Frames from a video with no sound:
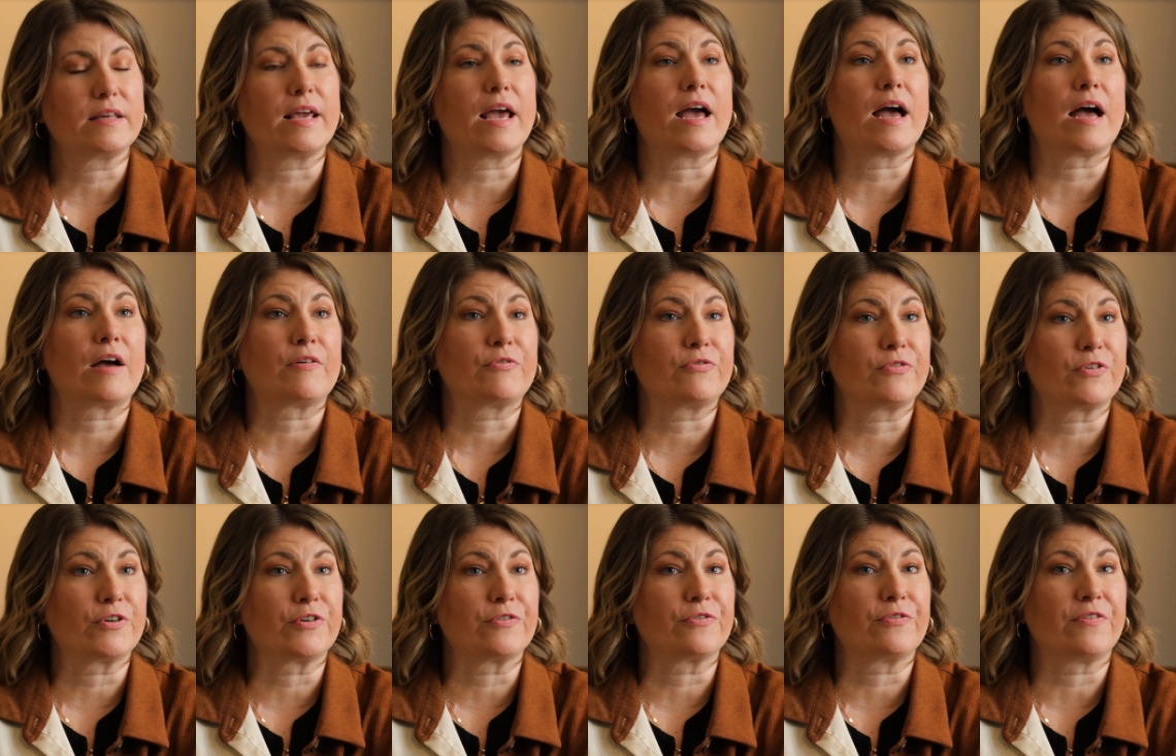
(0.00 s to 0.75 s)
Yeah,
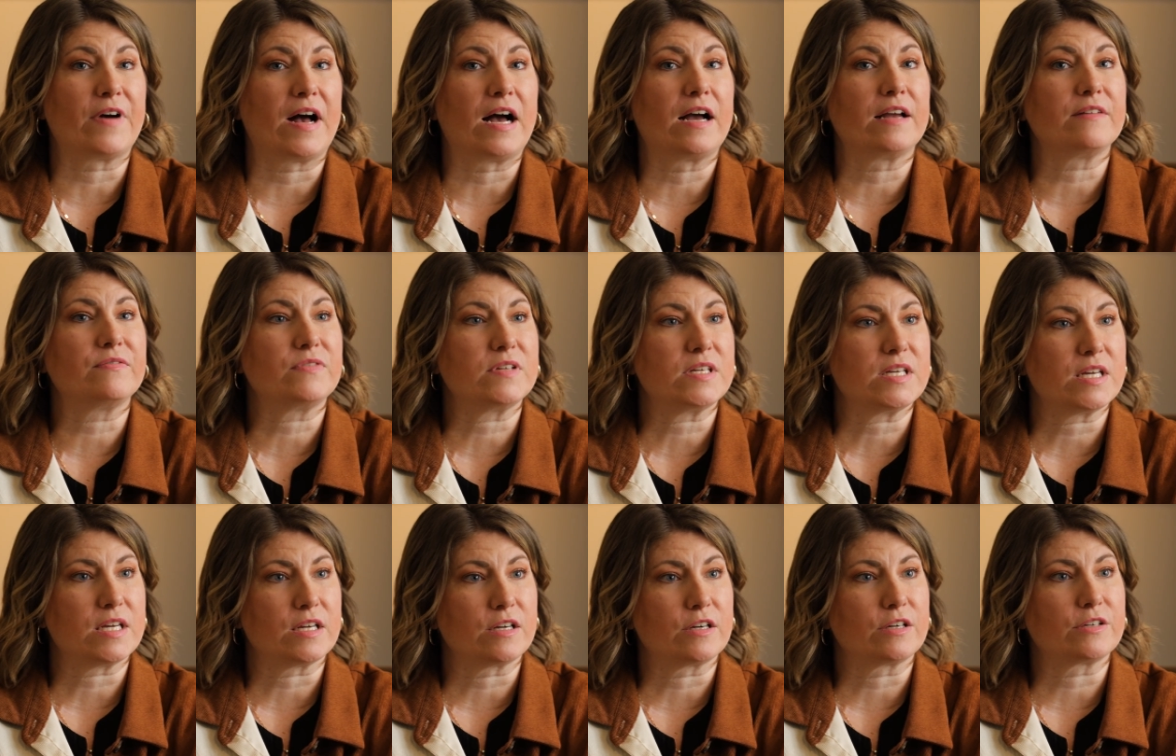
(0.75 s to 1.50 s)
for five
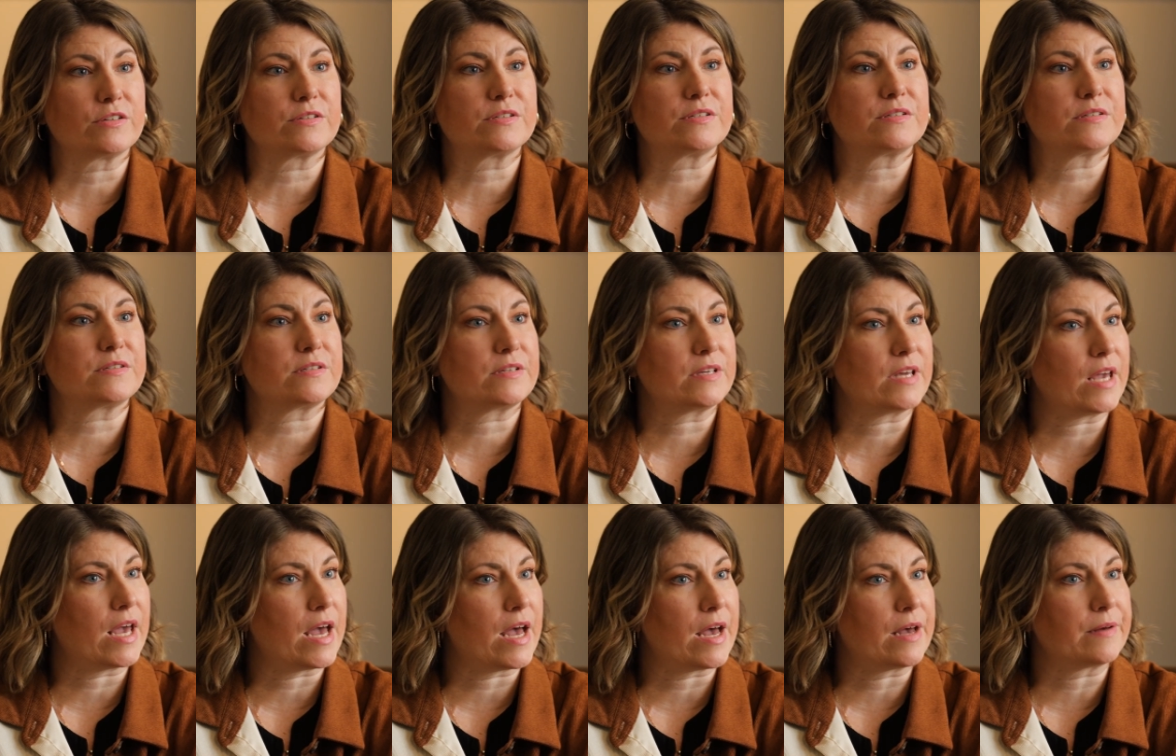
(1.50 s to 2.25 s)
years. For five years.
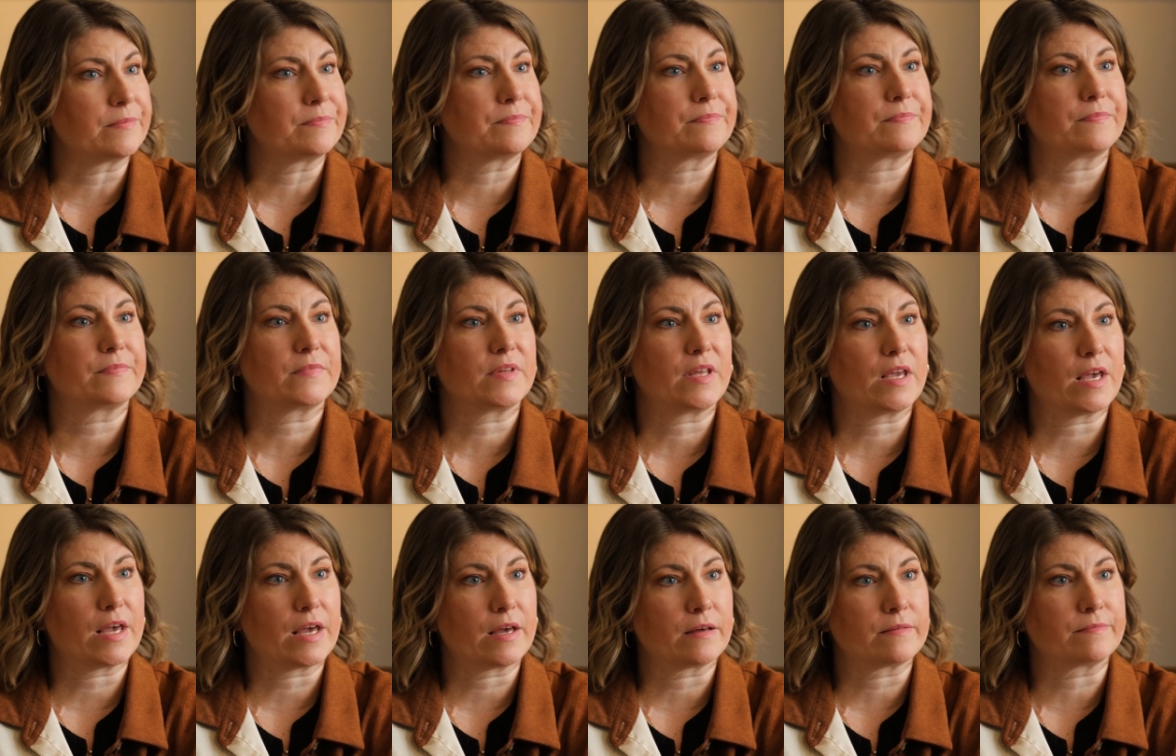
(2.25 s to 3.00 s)
Yeah,
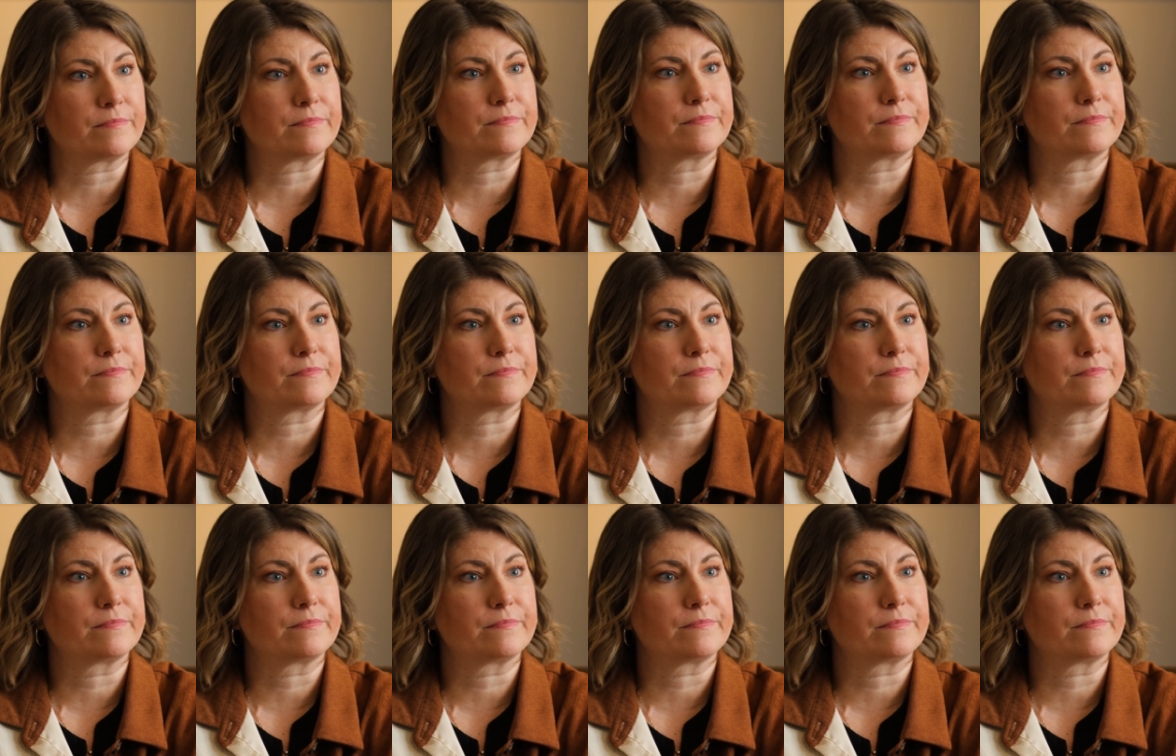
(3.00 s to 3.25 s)
yeah.